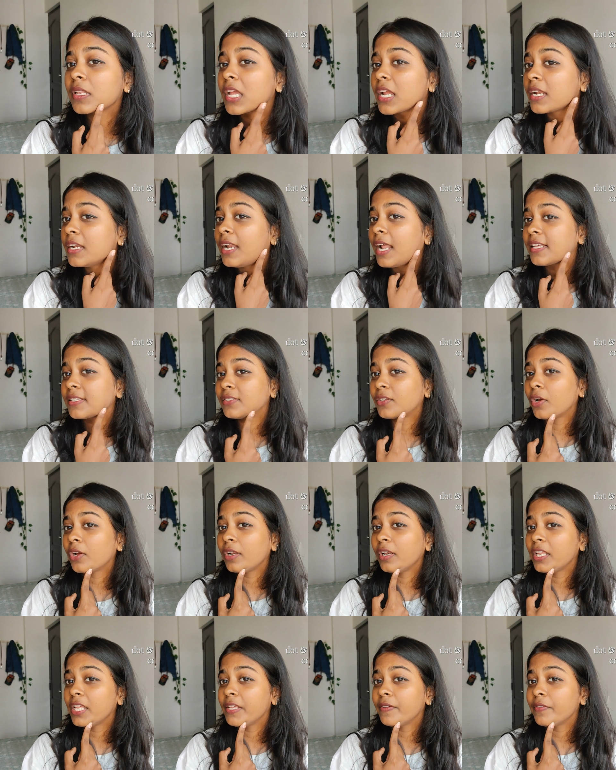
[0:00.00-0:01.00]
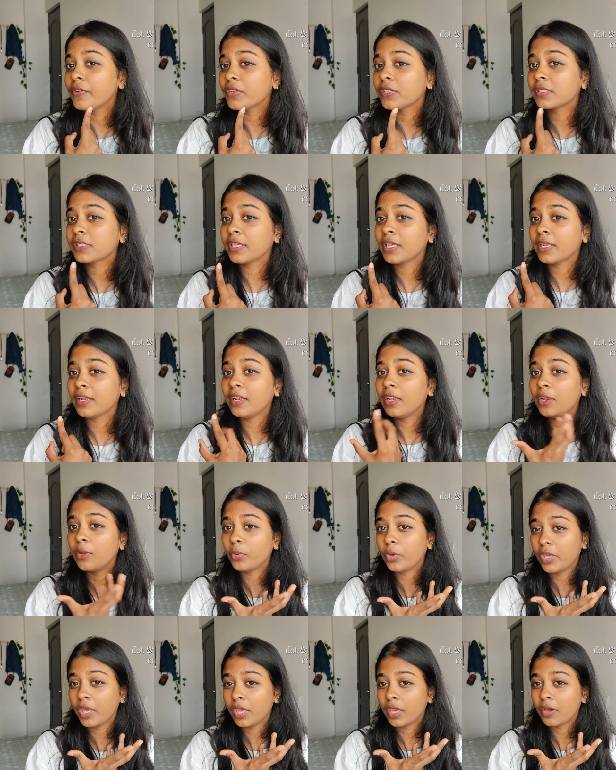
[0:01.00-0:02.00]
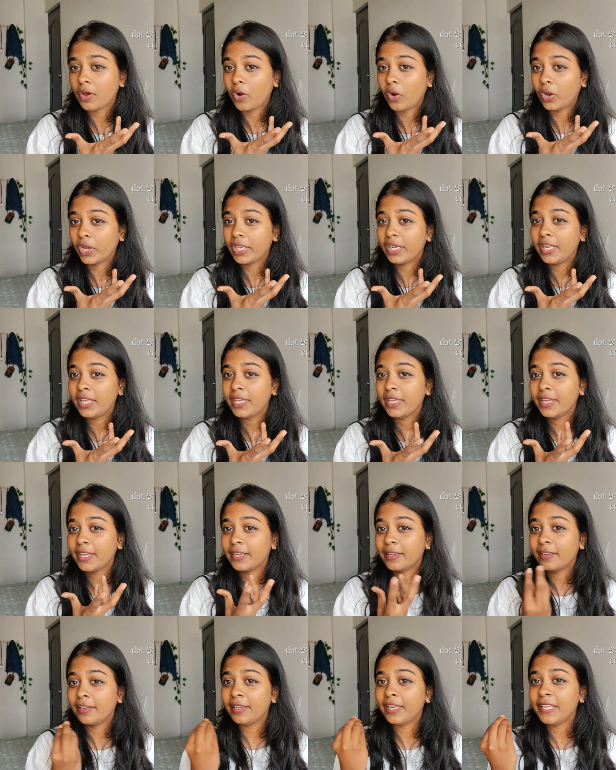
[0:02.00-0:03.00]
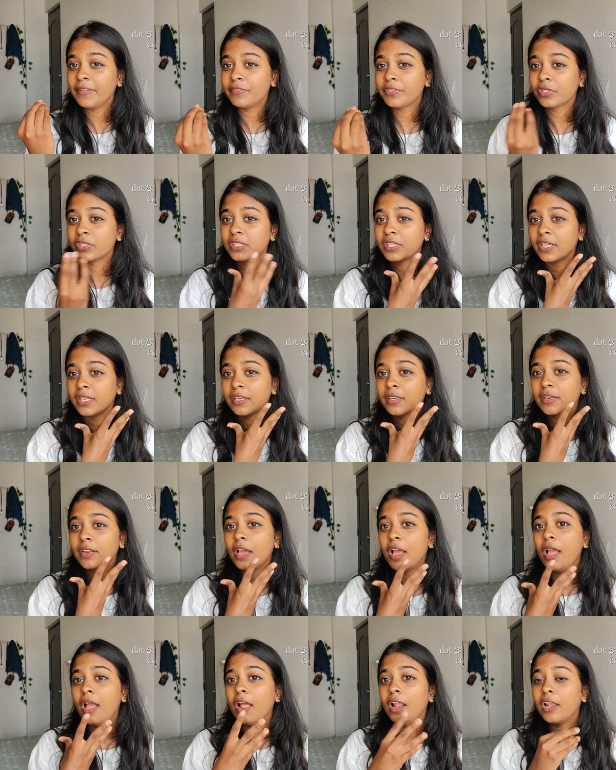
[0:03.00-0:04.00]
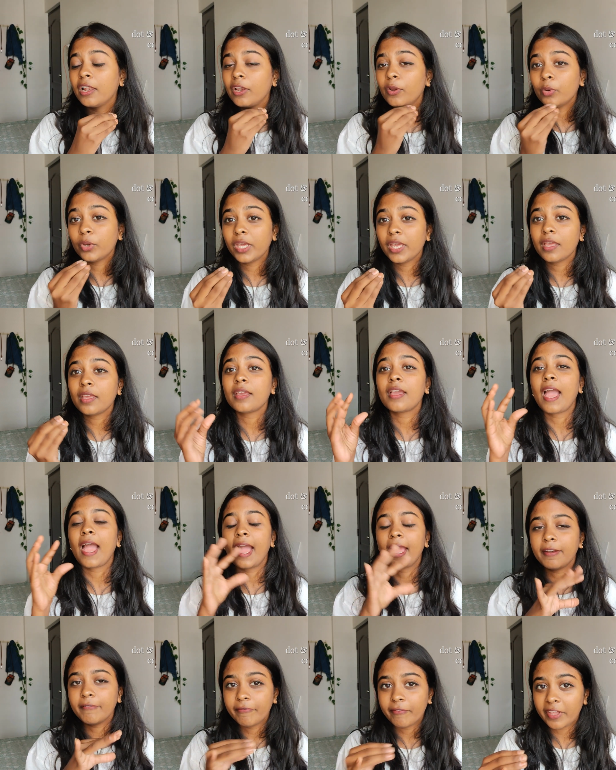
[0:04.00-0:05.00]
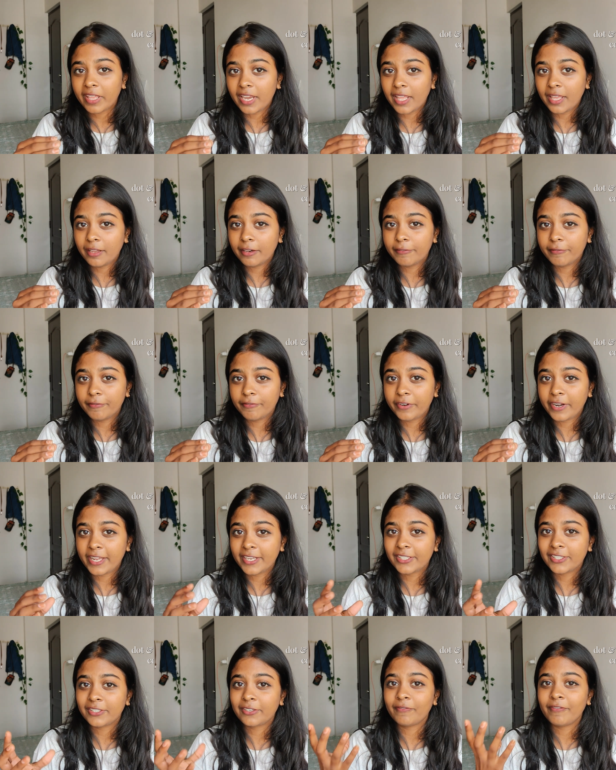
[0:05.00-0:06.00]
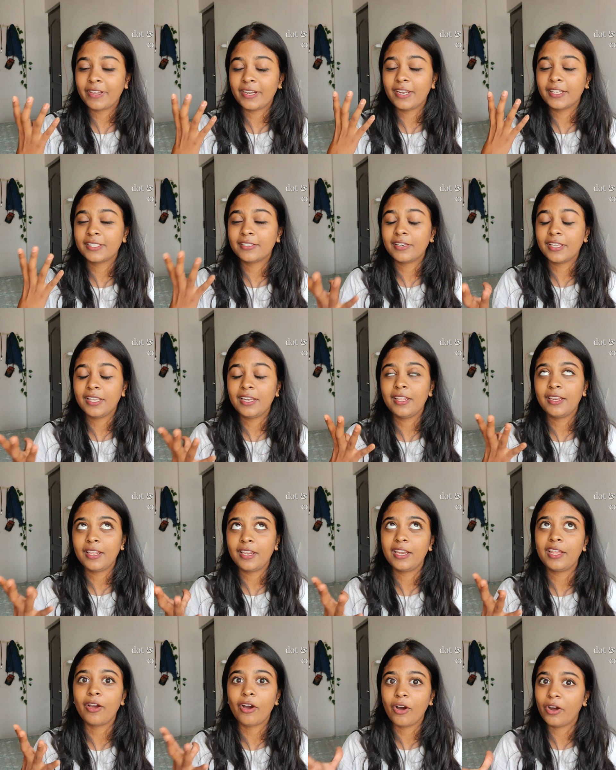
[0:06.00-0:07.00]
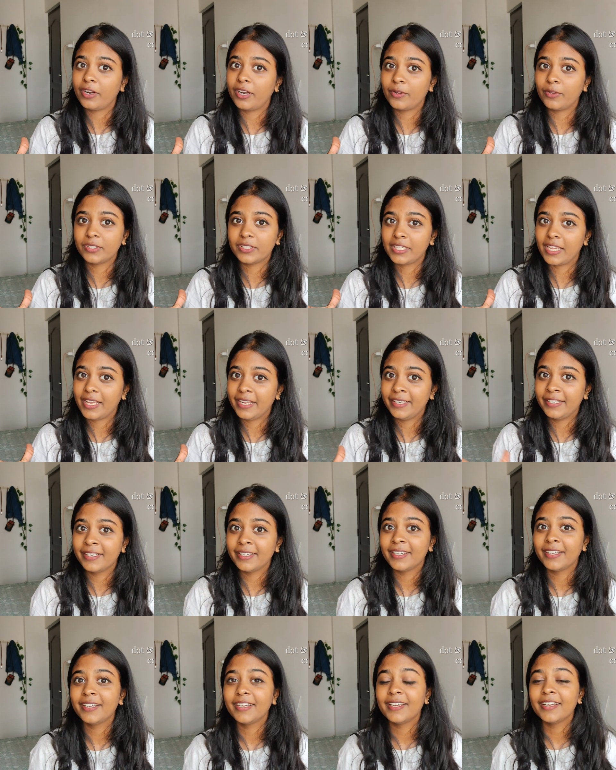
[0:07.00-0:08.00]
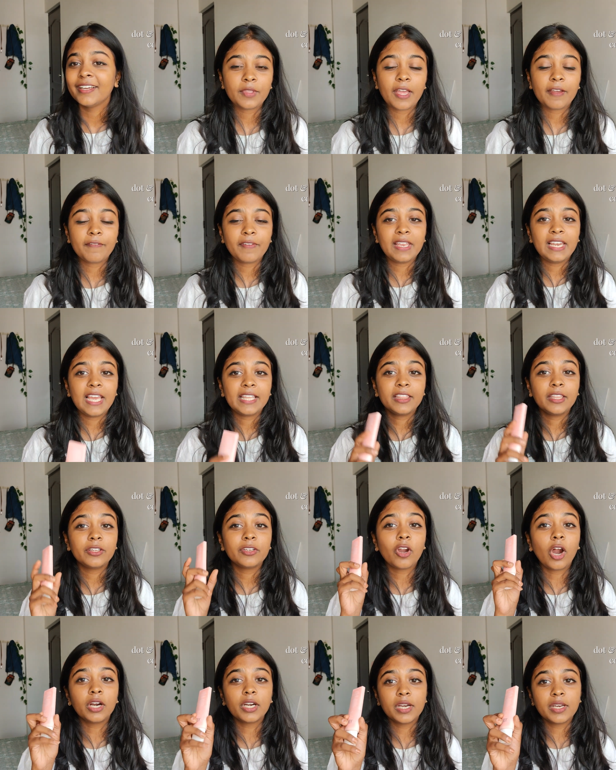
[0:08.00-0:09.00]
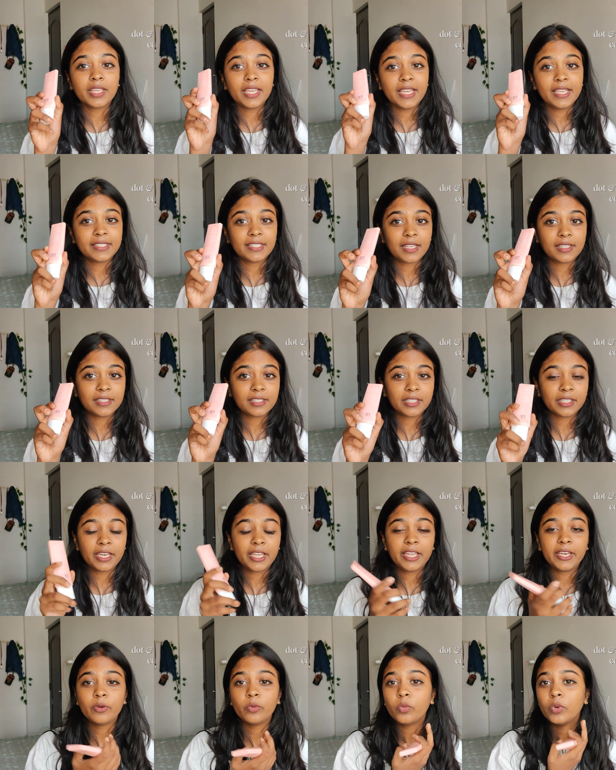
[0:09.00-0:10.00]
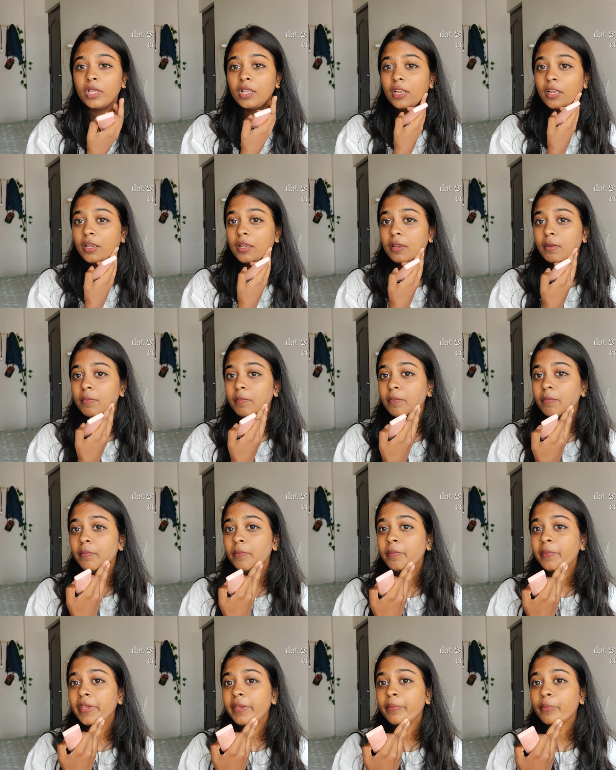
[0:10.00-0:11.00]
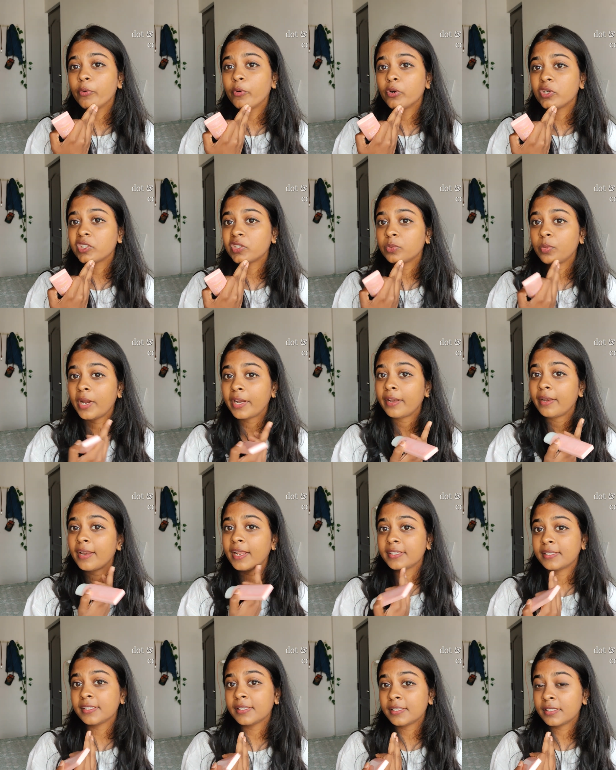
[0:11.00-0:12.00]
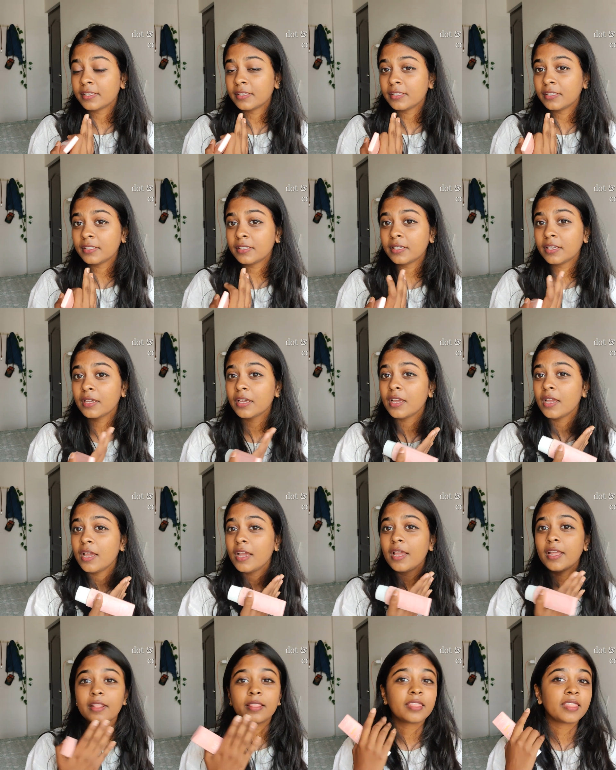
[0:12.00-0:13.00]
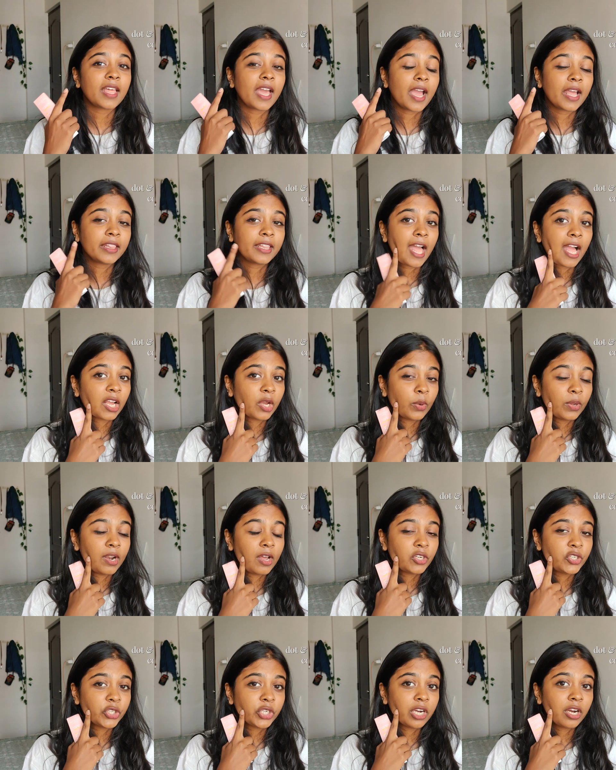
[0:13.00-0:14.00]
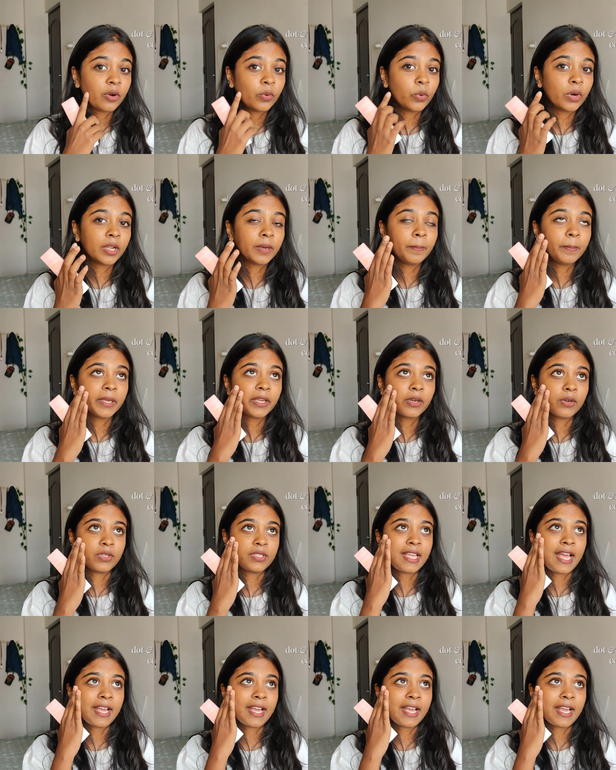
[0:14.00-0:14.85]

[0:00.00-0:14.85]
It does not leave your skin looking oily, it leaves your skin looking and feeling refreshed when it's really hot outside. I feel like the Dot & Key sunscreen will be more sweat resistant than the Aqualogica one because